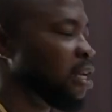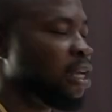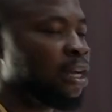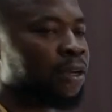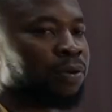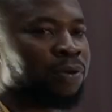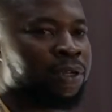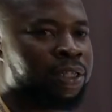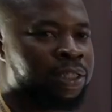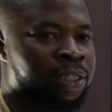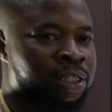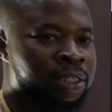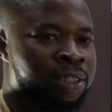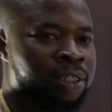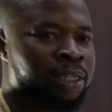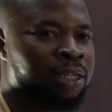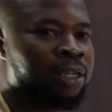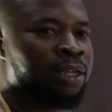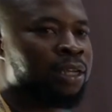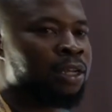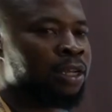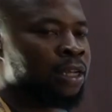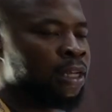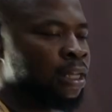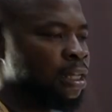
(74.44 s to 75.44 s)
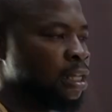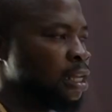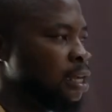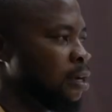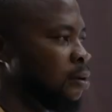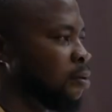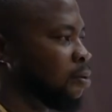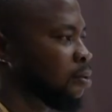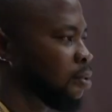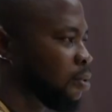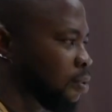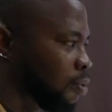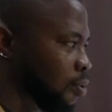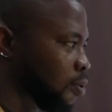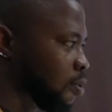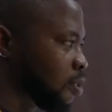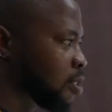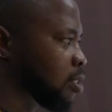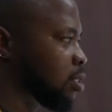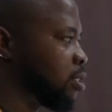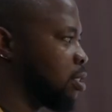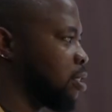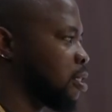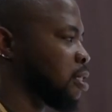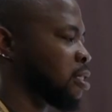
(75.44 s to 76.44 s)
languages. Now,
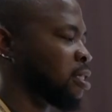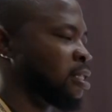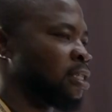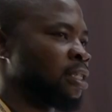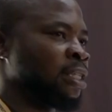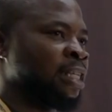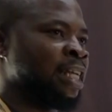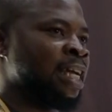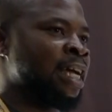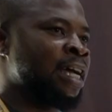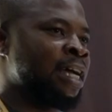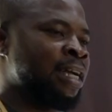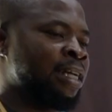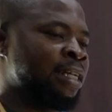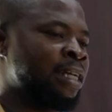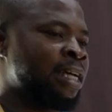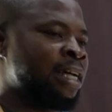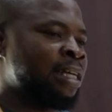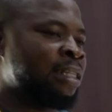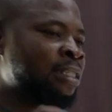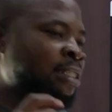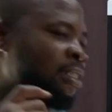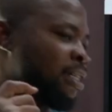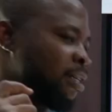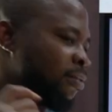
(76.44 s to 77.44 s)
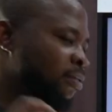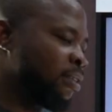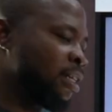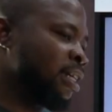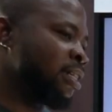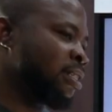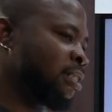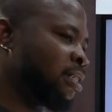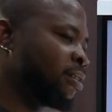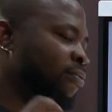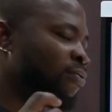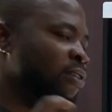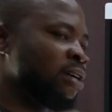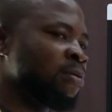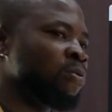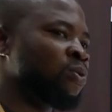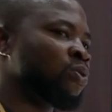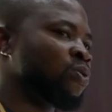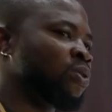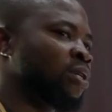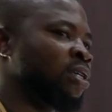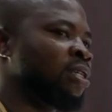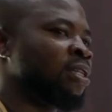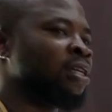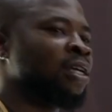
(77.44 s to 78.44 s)
note this, there's difference
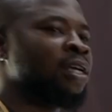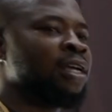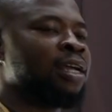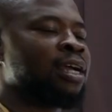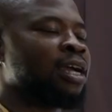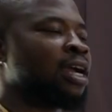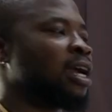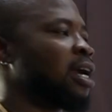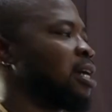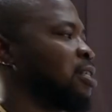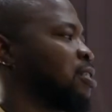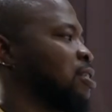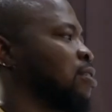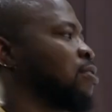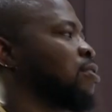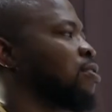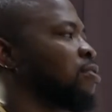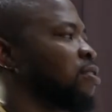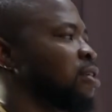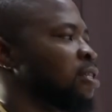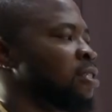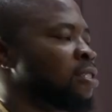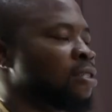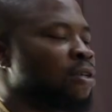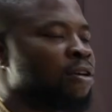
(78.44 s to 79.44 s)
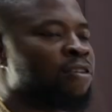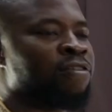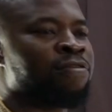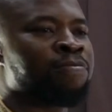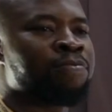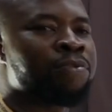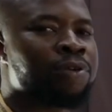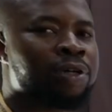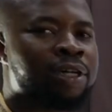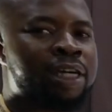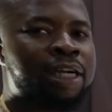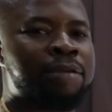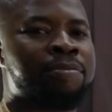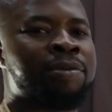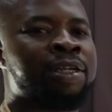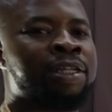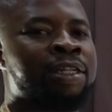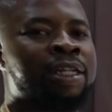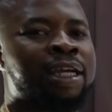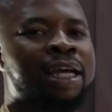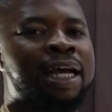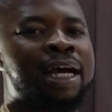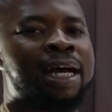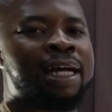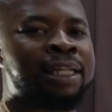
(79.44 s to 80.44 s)
between categories of programming
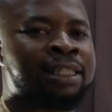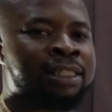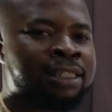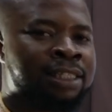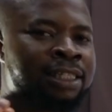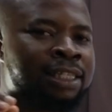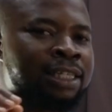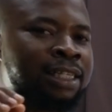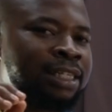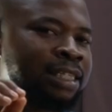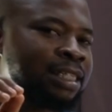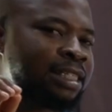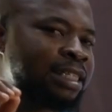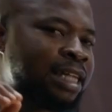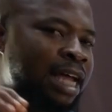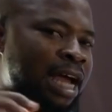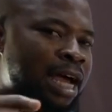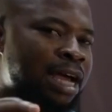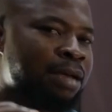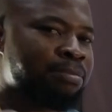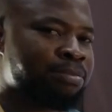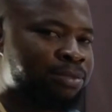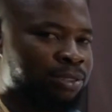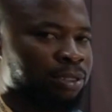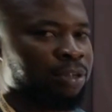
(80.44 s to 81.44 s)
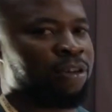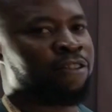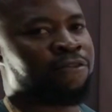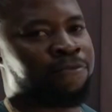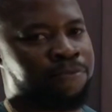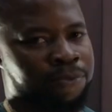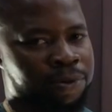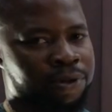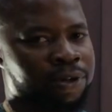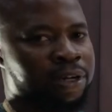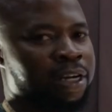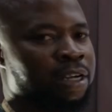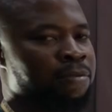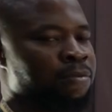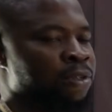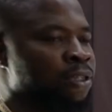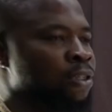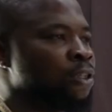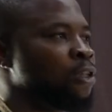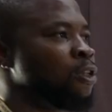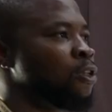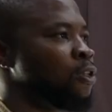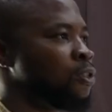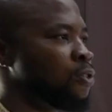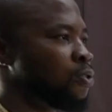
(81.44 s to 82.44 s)
and types of programming.
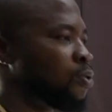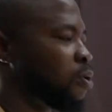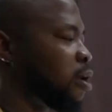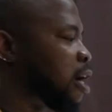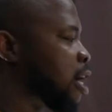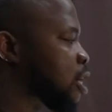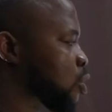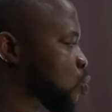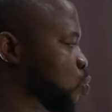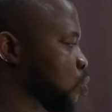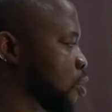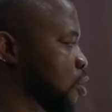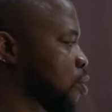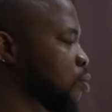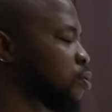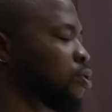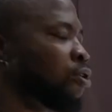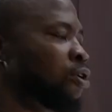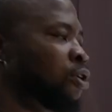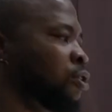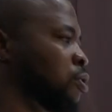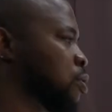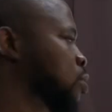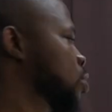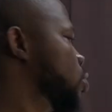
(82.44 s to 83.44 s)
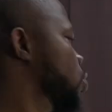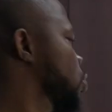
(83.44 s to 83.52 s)
So as we go on,